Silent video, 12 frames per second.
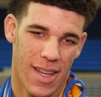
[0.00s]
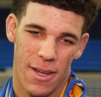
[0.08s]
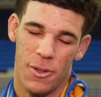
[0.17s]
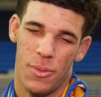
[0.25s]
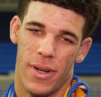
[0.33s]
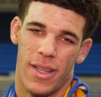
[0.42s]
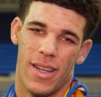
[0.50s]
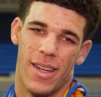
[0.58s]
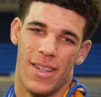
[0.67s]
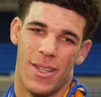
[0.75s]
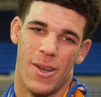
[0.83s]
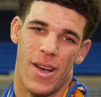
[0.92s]
Yeah, it was pretty
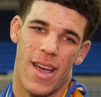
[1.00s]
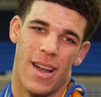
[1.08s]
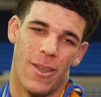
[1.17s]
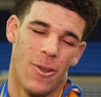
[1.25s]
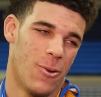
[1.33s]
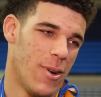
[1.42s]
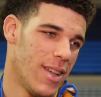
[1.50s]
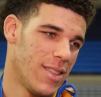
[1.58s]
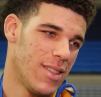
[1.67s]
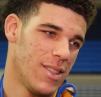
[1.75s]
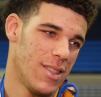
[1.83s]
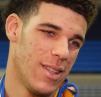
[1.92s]
good. You know, I got a little rest,
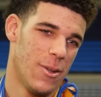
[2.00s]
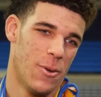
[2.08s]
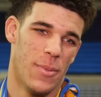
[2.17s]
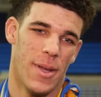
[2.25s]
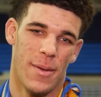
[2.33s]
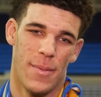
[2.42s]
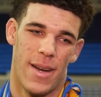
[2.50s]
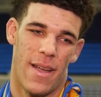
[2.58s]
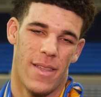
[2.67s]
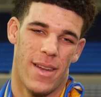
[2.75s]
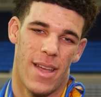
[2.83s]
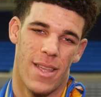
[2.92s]
just a little bit. But
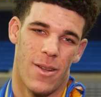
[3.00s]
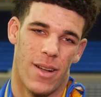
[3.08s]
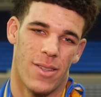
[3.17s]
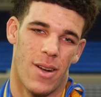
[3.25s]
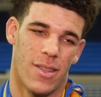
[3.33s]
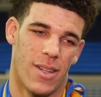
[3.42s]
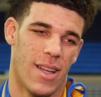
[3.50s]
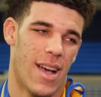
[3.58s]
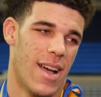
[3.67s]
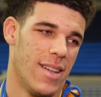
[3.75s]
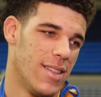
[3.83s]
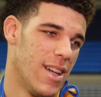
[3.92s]
after that, you know, I talked to the
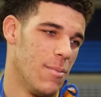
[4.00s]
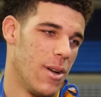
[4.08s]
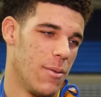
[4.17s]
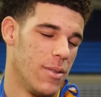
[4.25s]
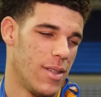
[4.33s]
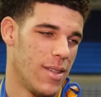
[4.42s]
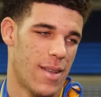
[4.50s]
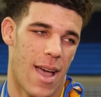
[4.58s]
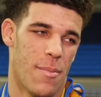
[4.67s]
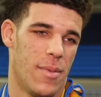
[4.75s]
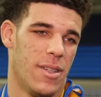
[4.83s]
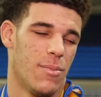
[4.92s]
guys, and everybody was
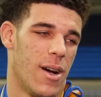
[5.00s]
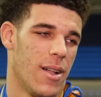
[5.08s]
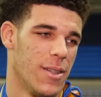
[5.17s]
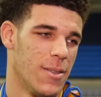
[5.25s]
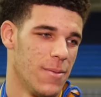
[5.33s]
happy, smiling.